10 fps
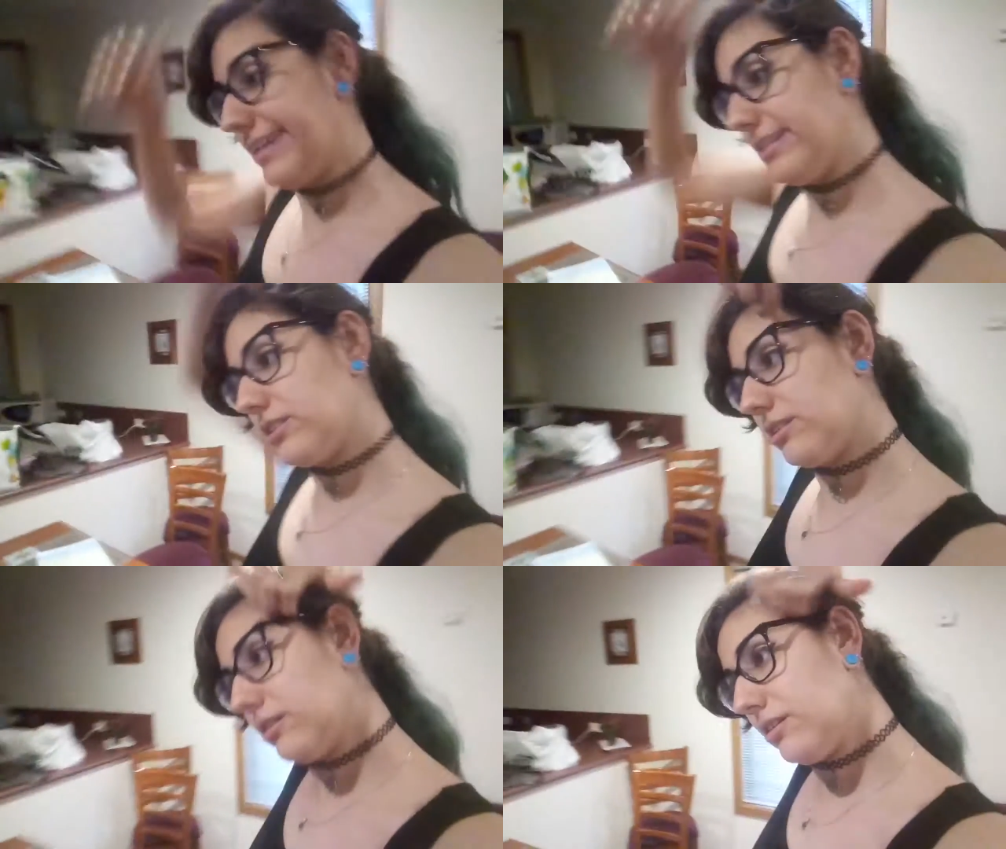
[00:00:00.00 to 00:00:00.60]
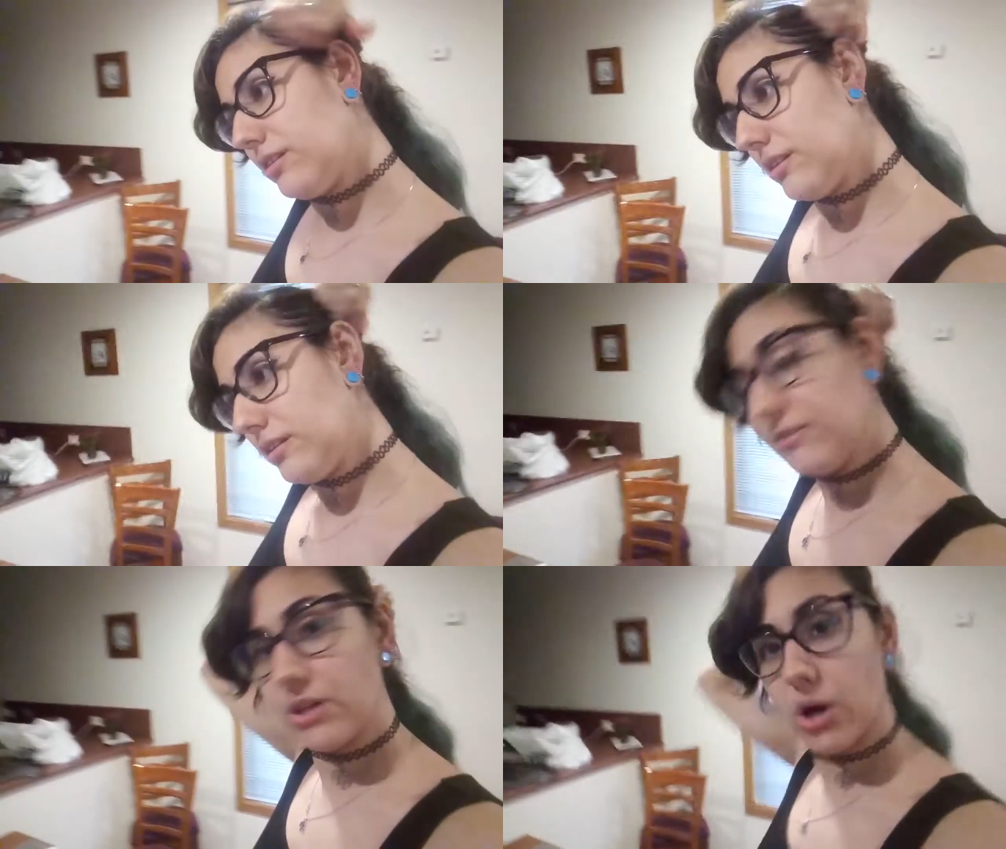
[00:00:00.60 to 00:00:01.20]
eat
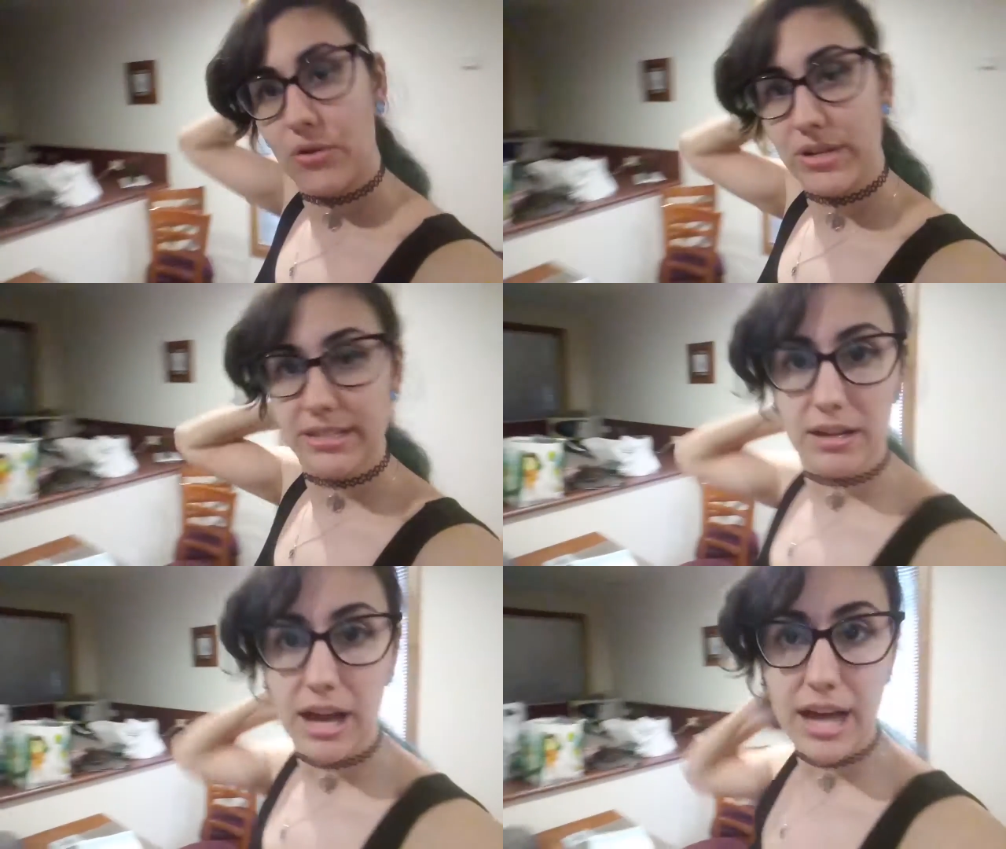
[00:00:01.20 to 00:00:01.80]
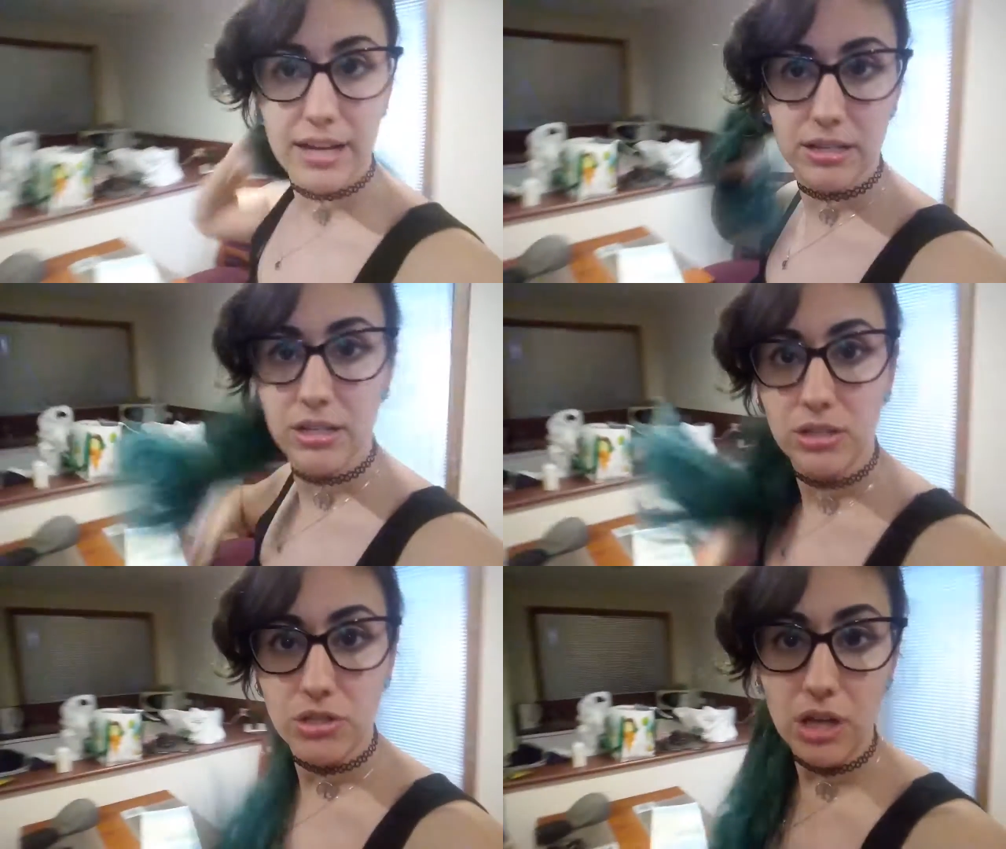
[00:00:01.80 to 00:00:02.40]
for the whole rest of the night.
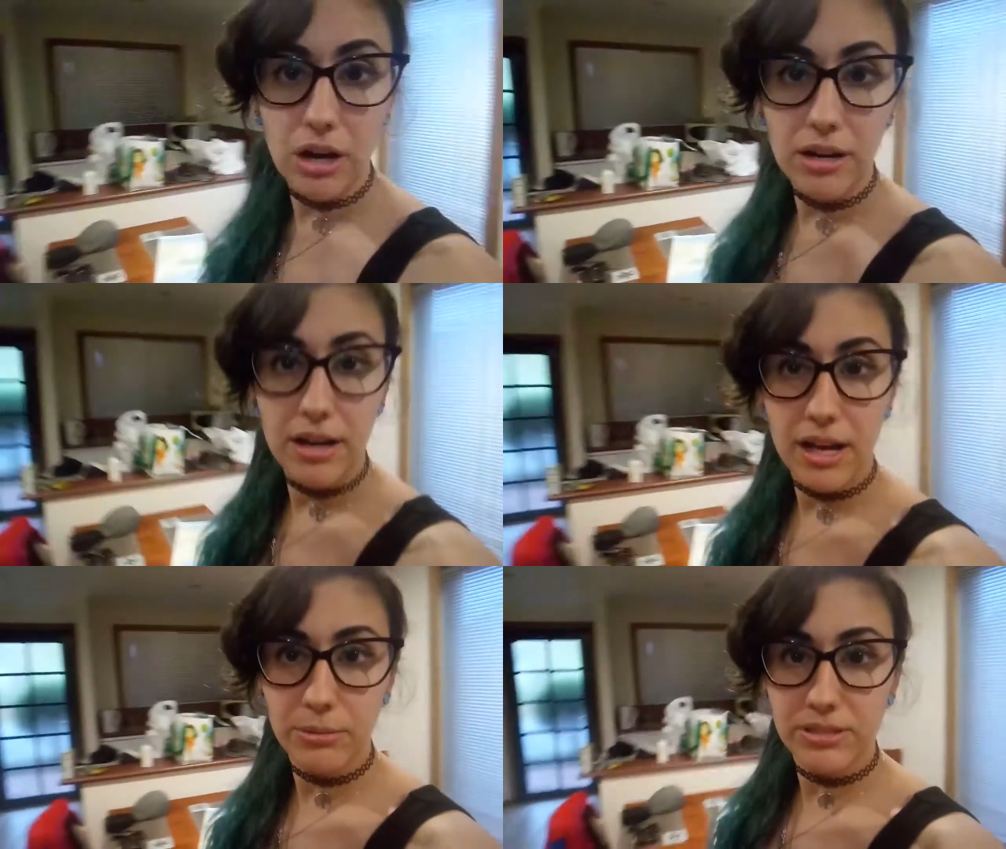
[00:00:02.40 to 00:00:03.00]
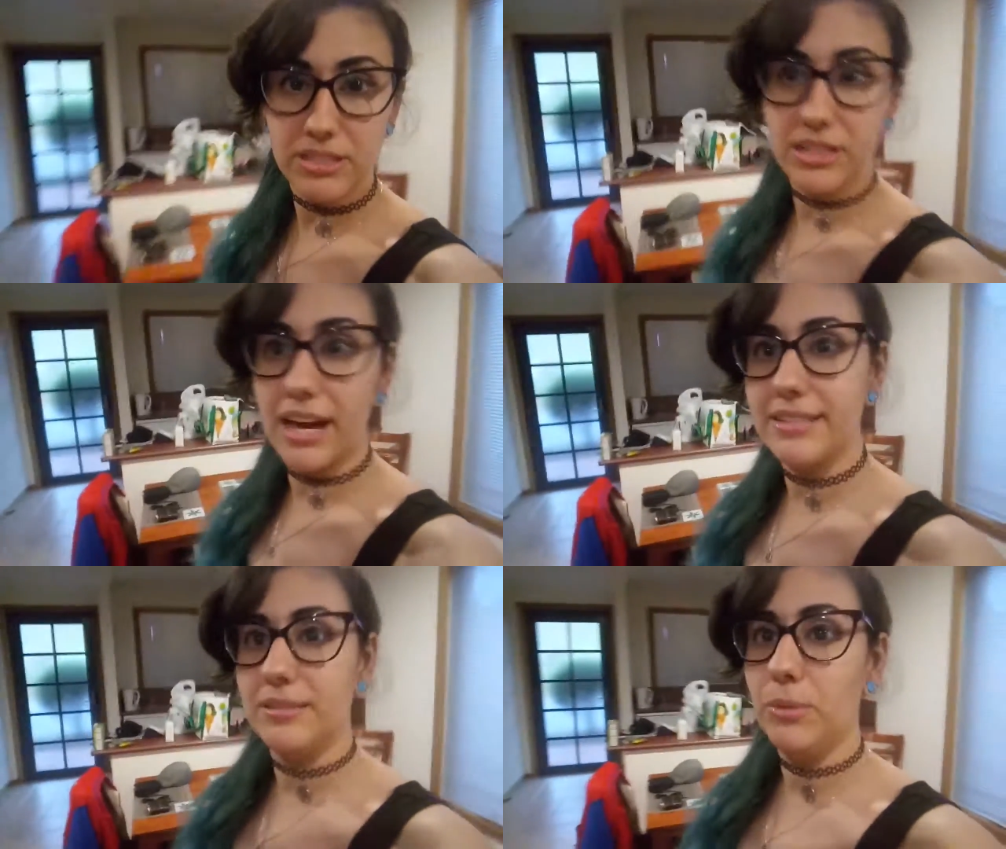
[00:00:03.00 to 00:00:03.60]
So, I will see you
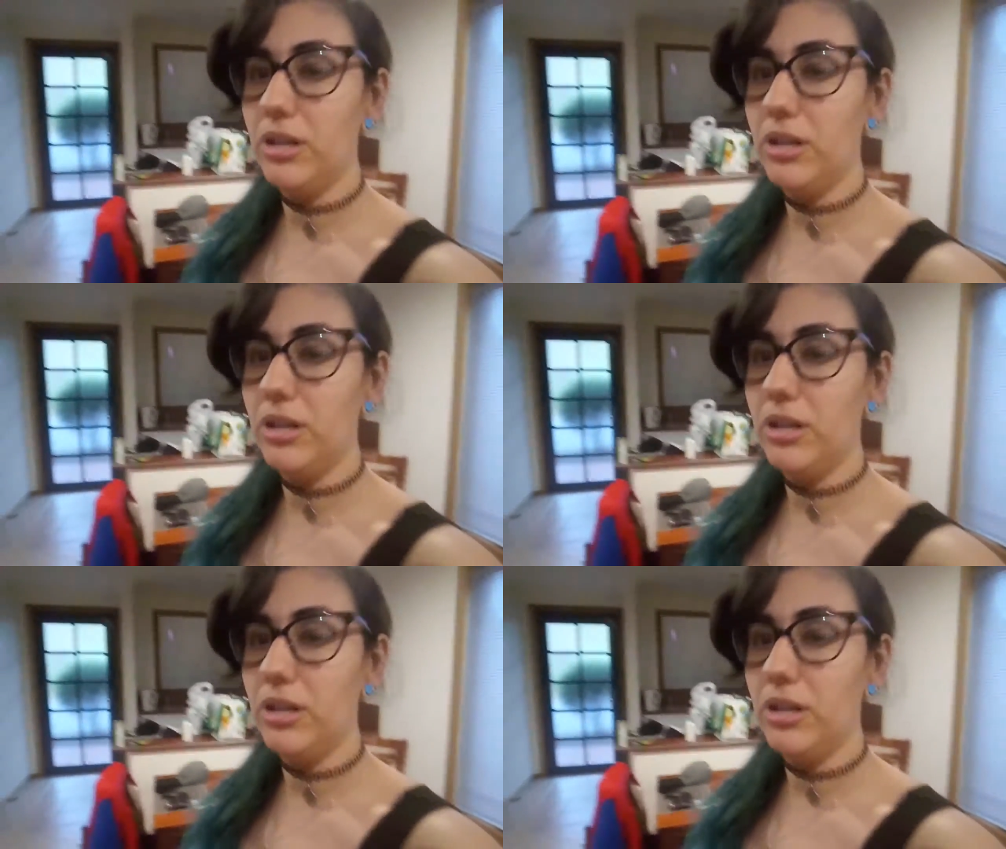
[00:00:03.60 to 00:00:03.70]
guys in the